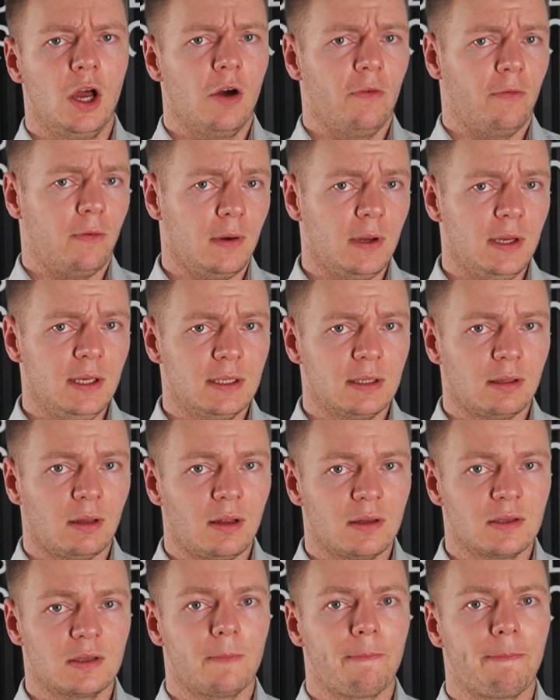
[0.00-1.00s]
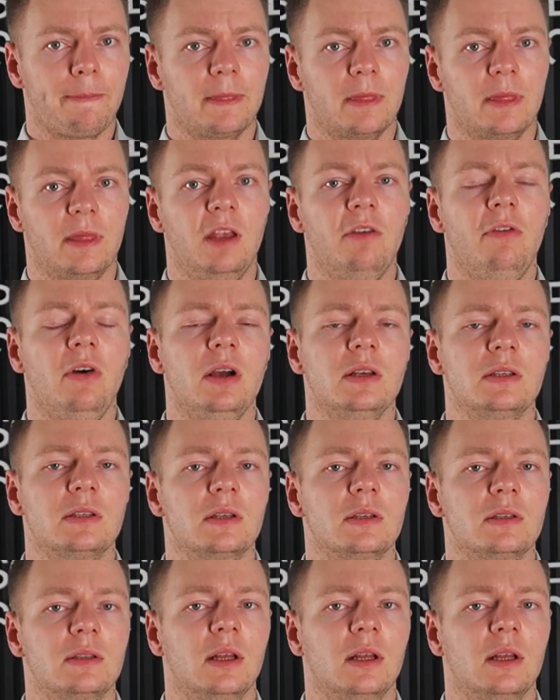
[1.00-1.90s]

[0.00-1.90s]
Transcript: For instance, devices